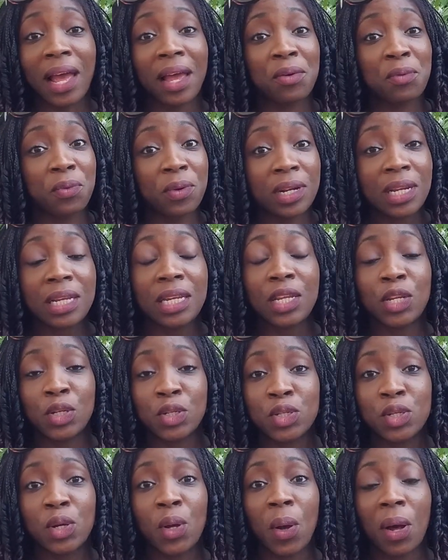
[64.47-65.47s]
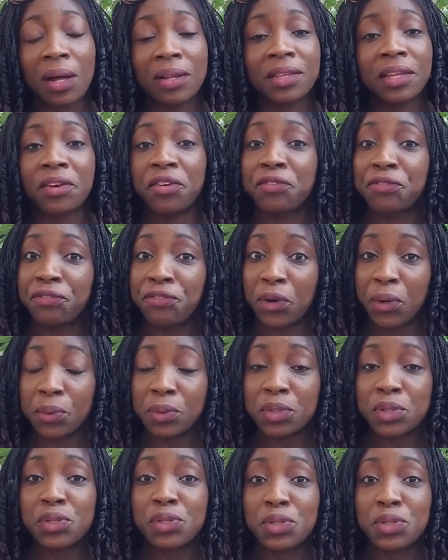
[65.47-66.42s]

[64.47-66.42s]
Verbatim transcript: I really need you to go out there and vote.